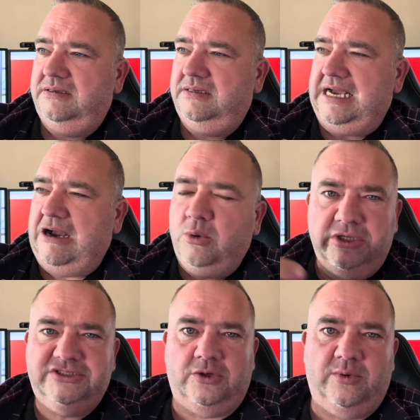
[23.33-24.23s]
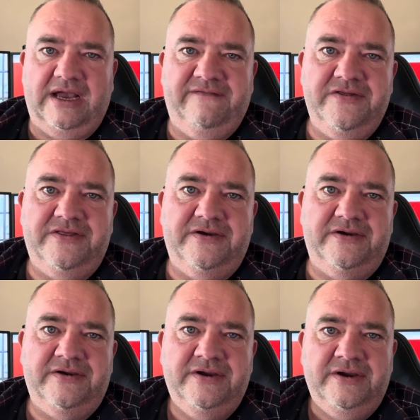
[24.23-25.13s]
outlets or whatever
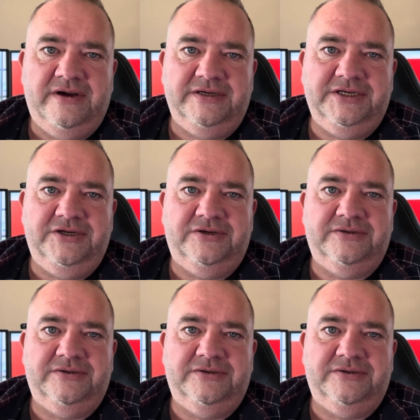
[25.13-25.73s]
that you know,